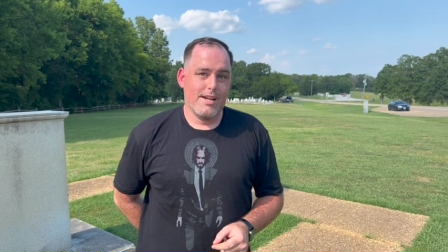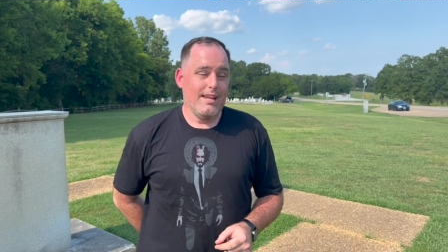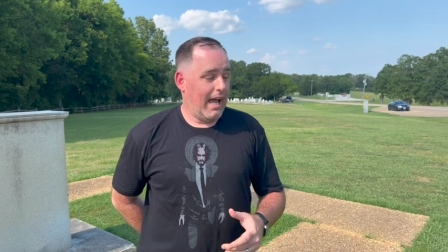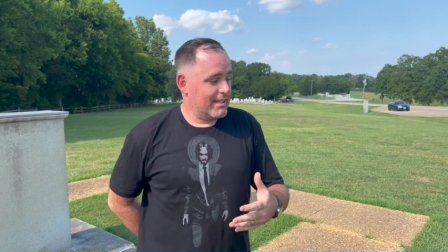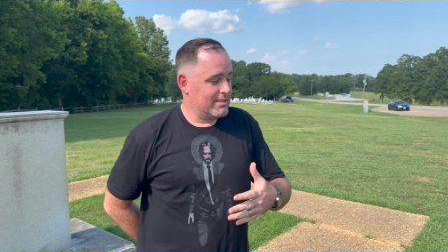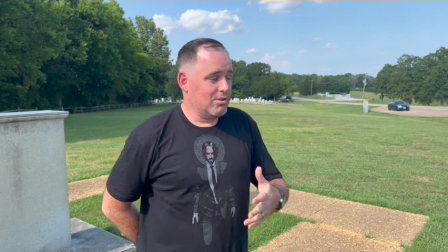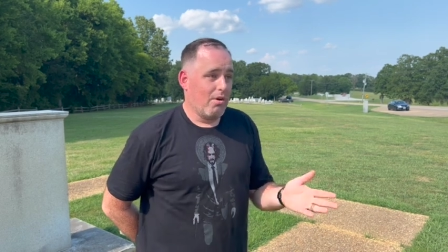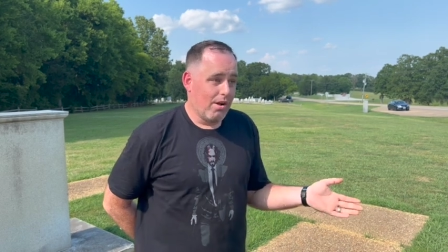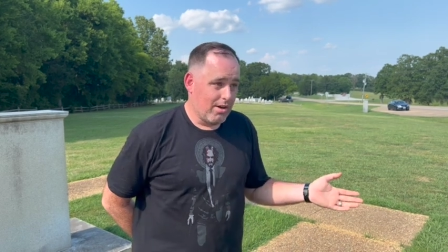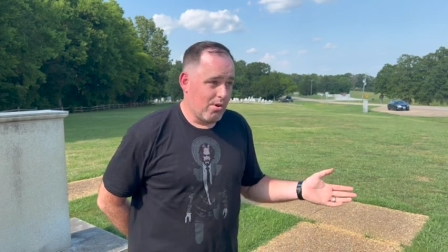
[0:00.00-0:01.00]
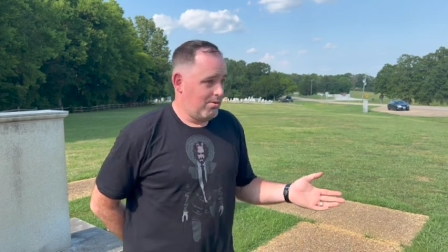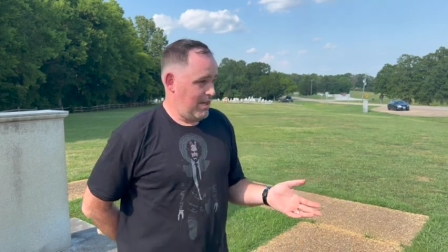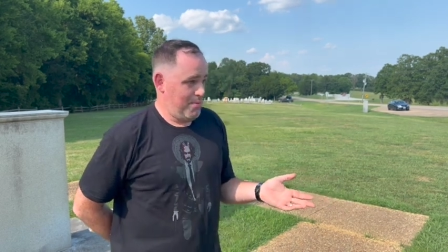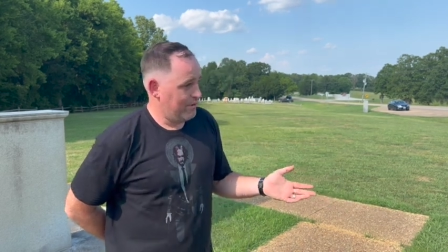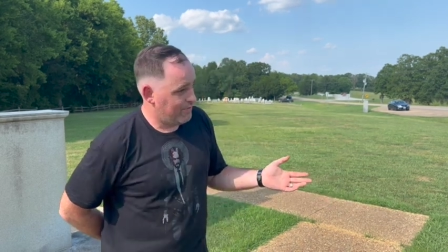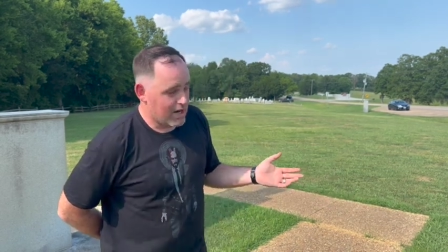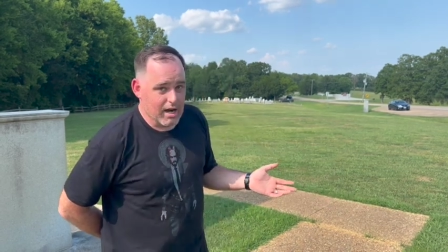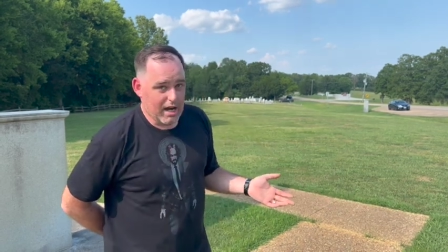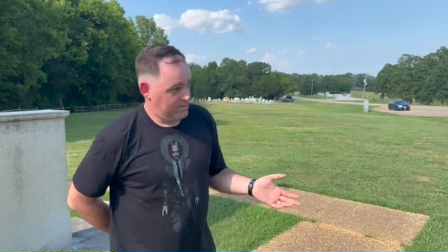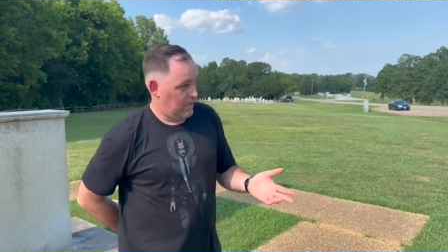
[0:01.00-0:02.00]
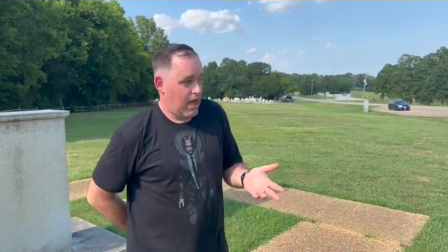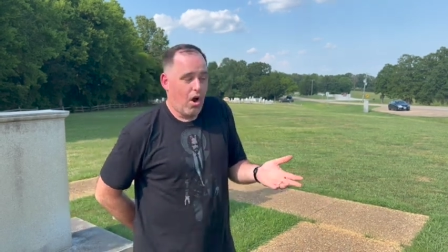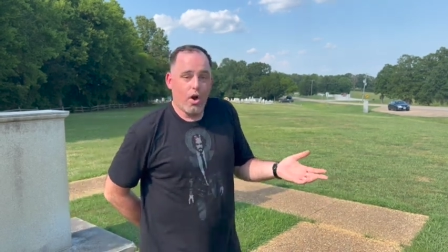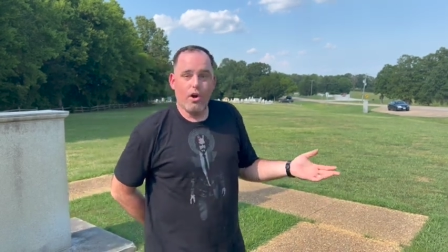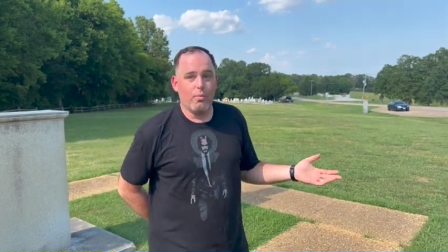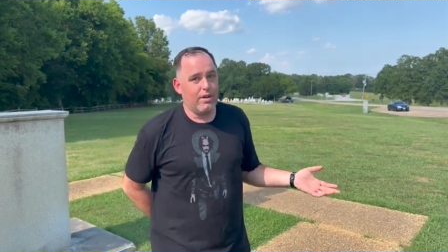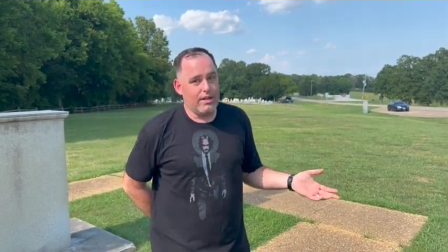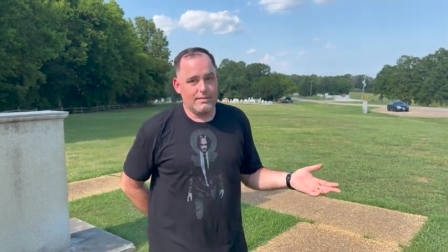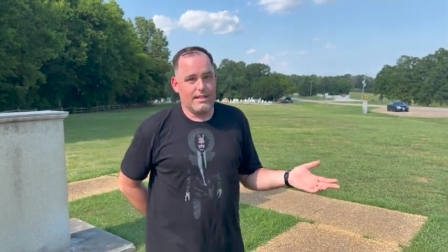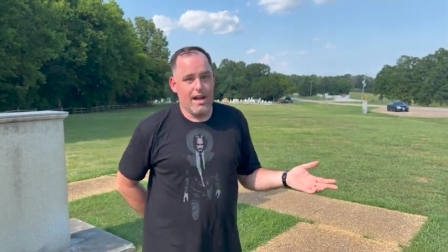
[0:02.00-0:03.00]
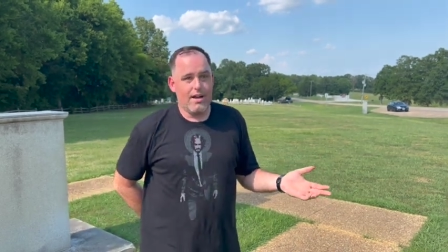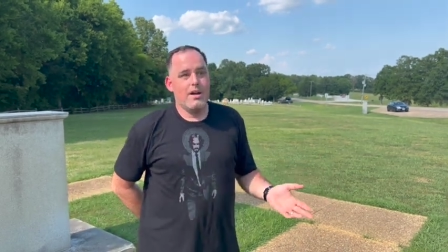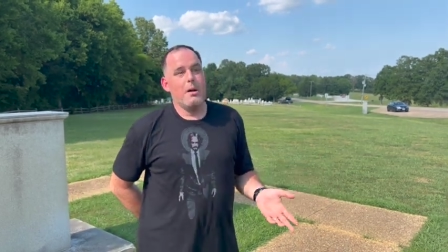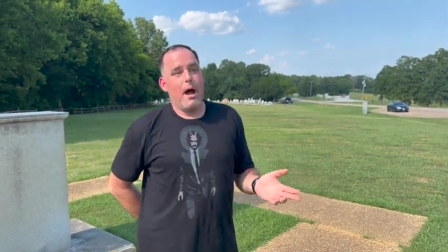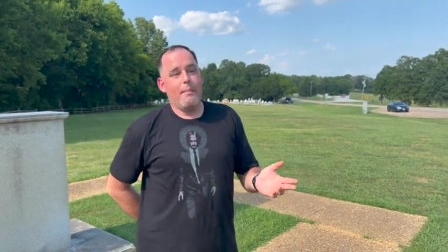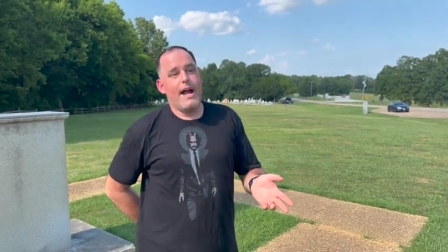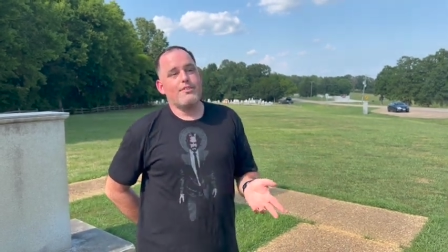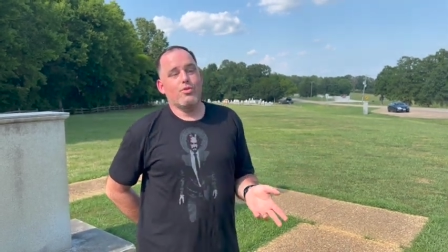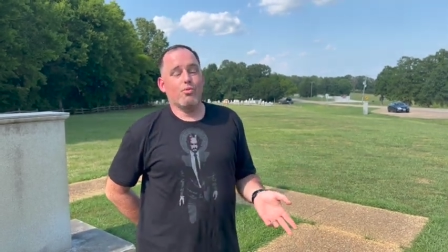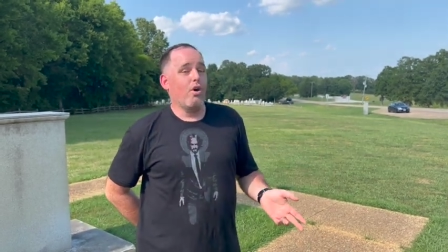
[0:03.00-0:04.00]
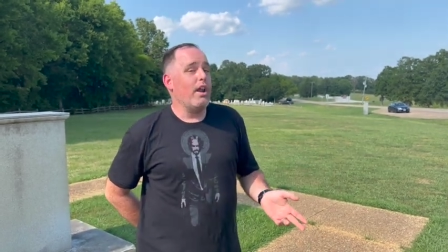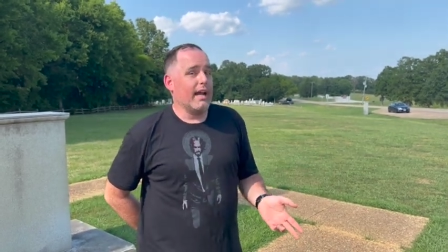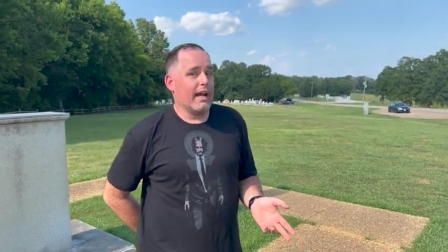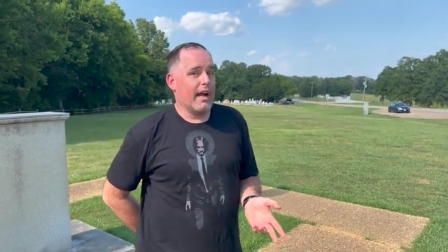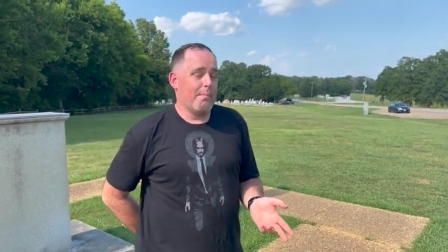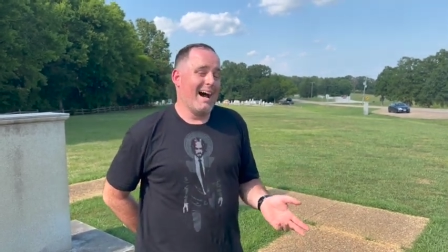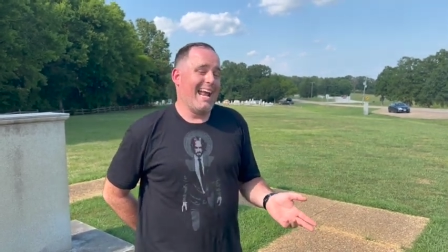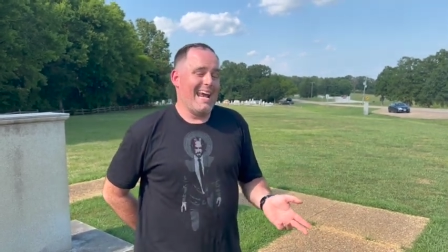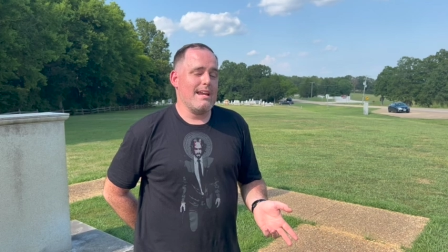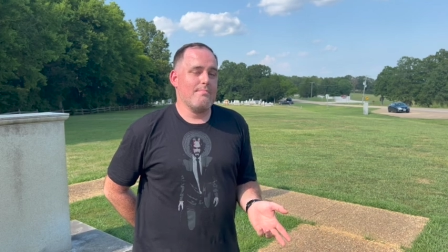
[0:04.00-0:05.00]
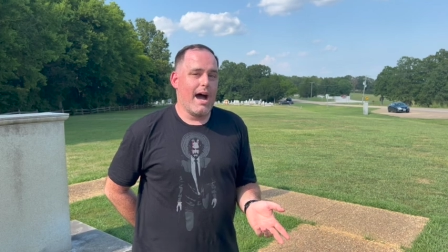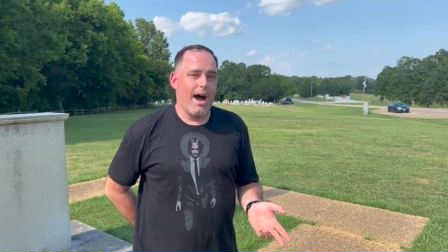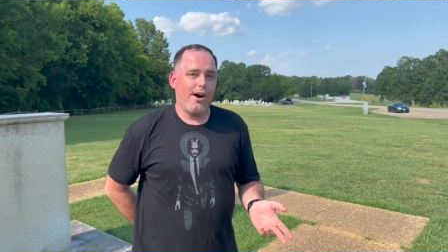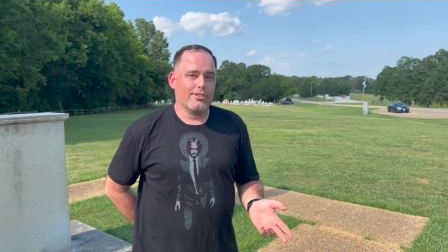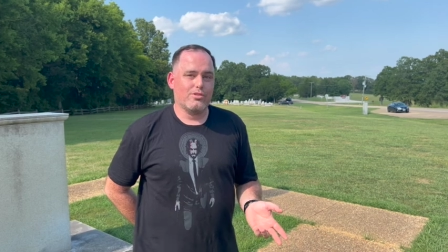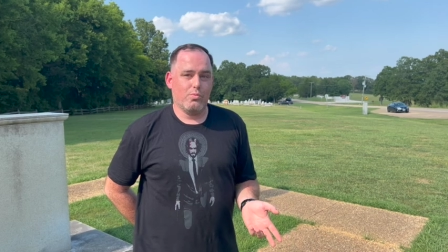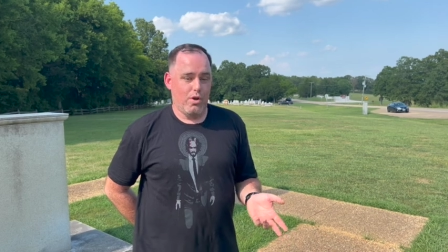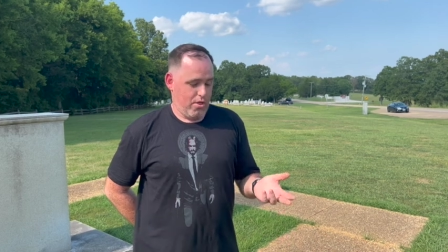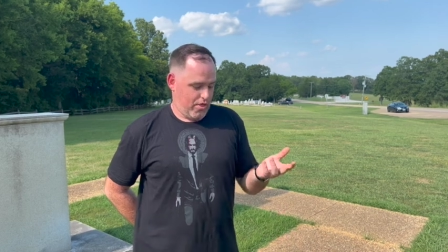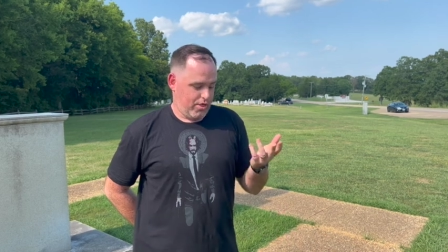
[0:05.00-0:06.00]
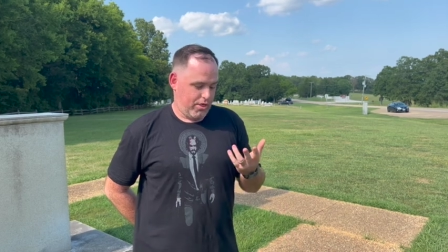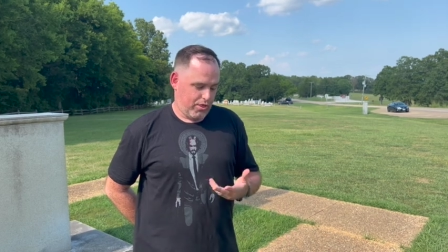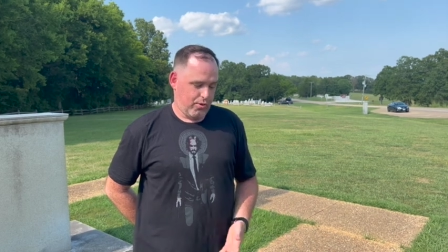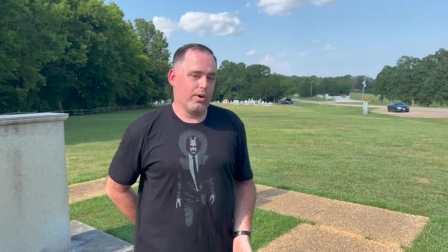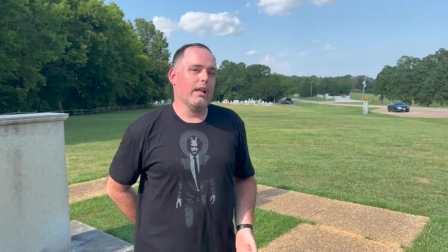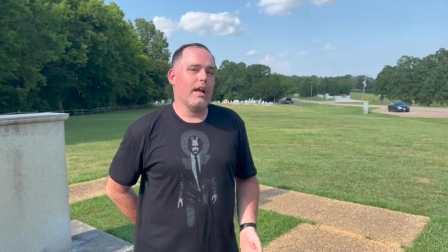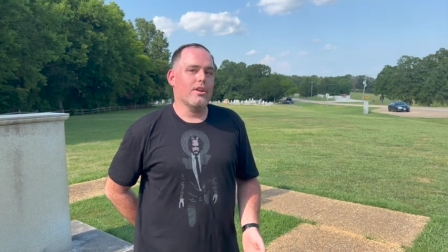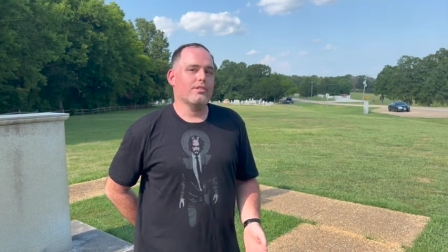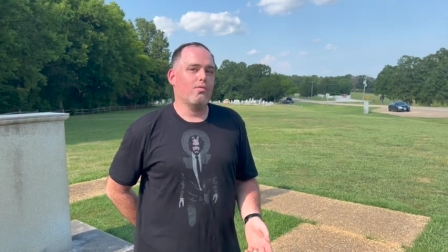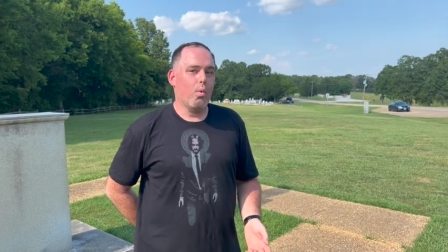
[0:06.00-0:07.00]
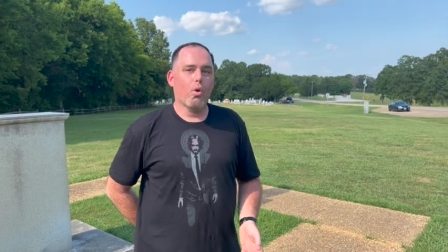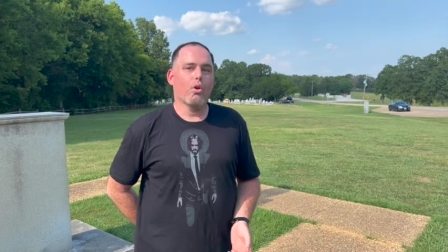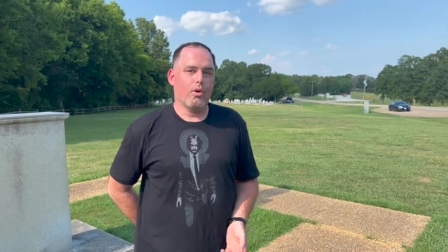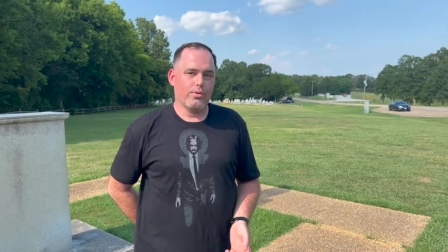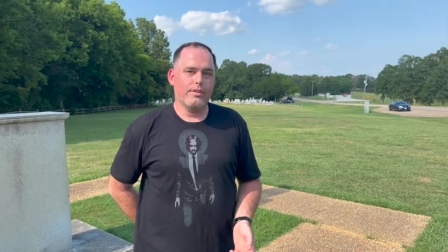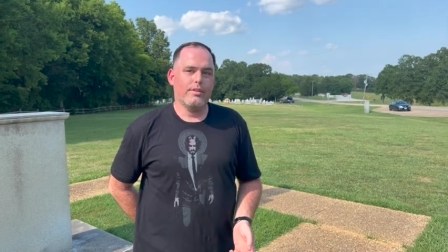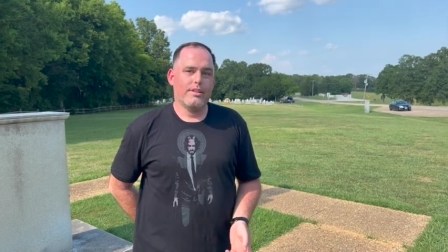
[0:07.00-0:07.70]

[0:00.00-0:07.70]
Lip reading: Like I said a while ago, it was a lot harder than what it is now. Imagine running about 8 miles with 3 layers of wool on you,